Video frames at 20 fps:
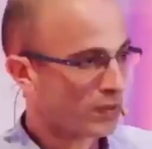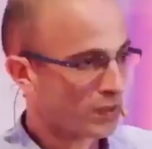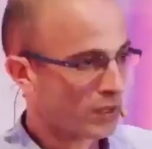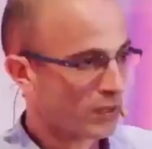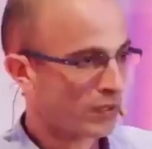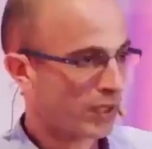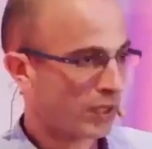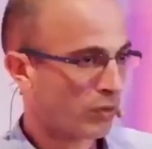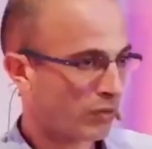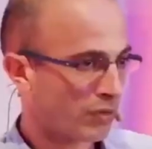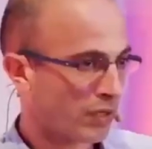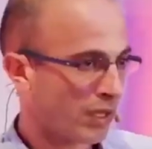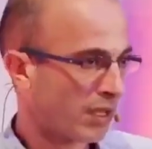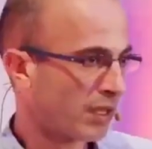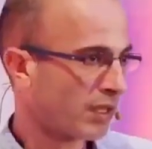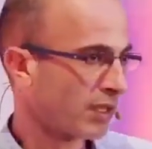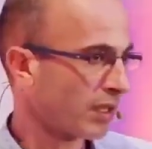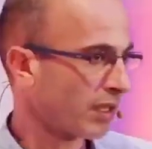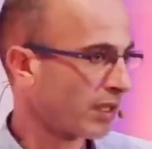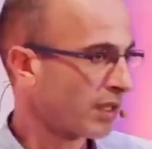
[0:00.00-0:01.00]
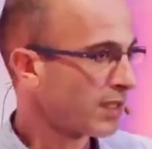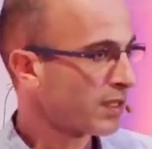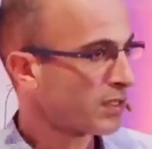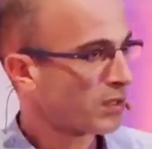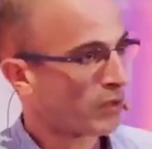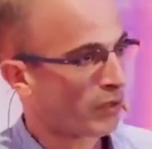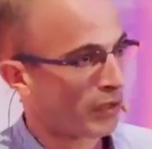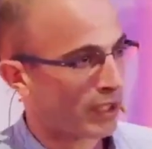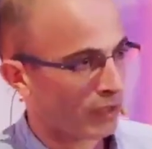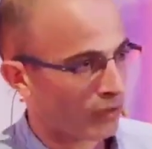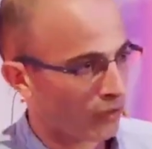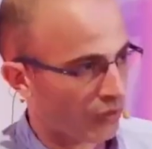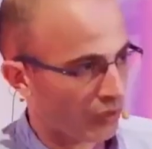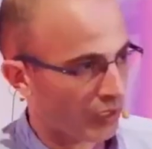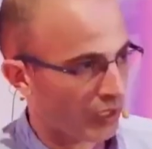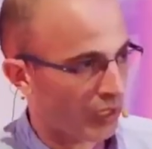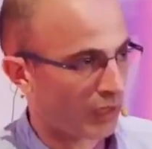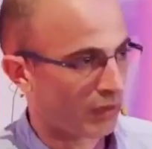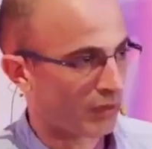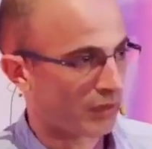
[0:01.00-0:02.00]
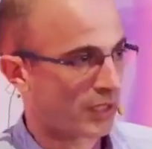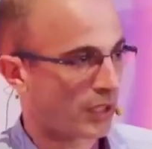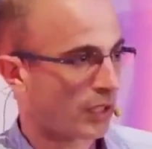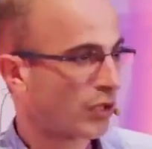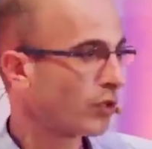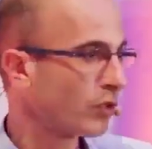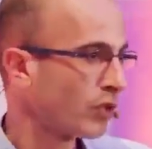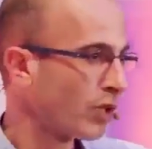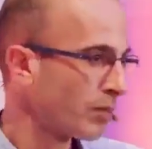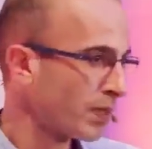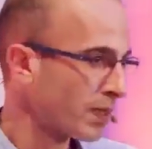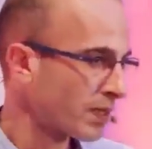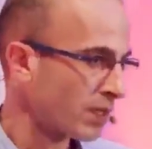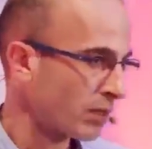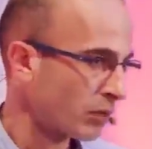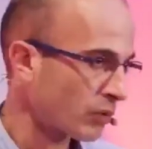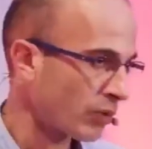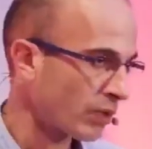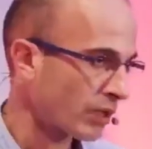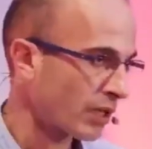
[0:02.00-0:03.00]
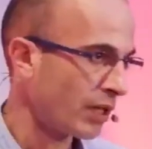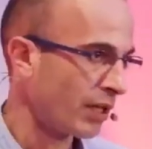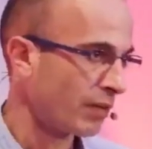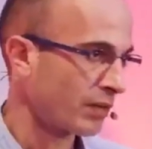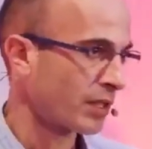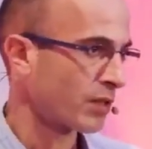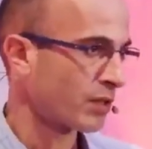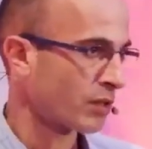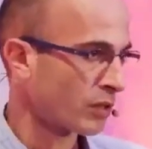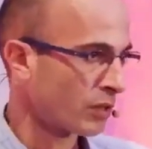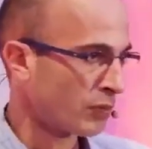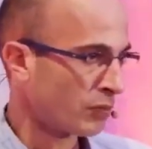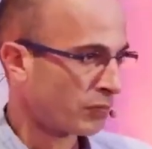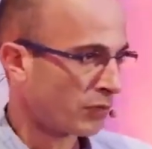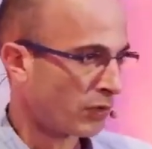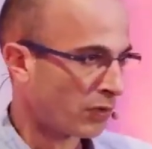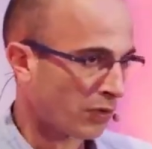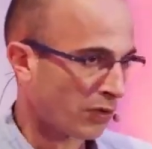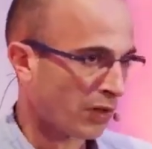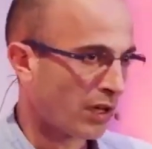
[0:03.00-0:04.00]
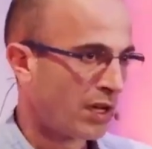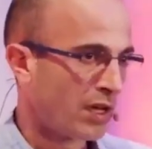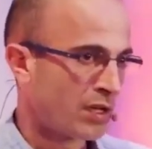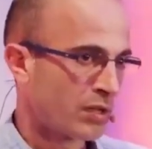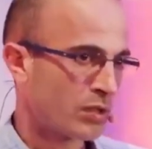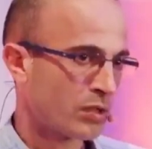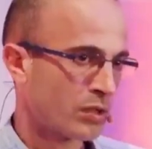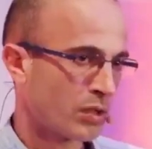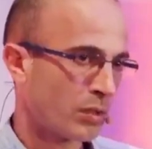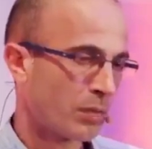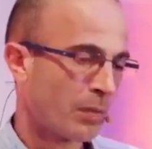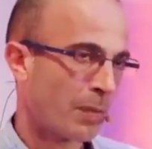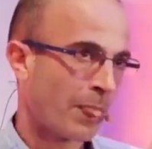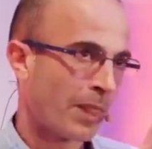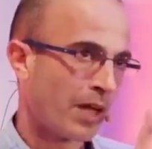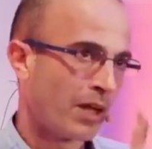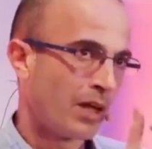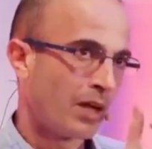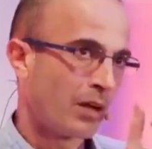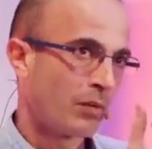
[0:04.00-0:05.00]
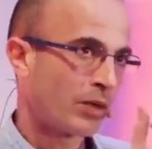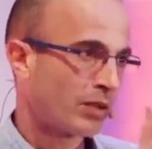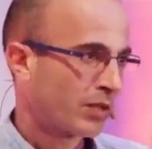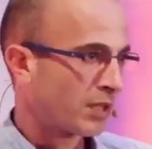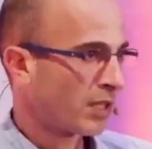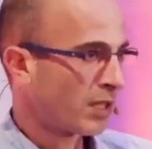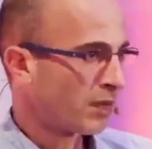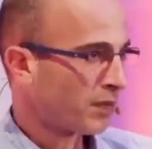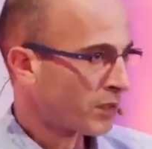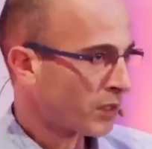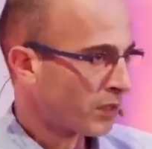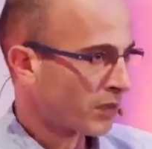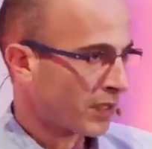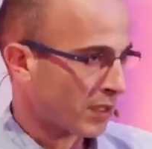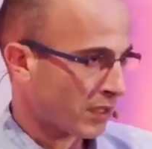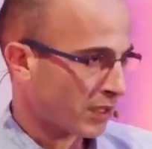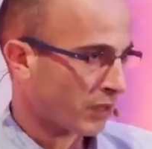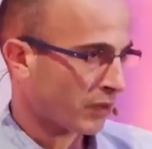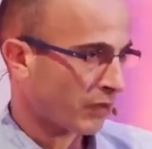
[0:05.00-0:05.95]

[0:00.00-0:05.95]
also need to take history into account, and economics into account, and so forth. So what gives you the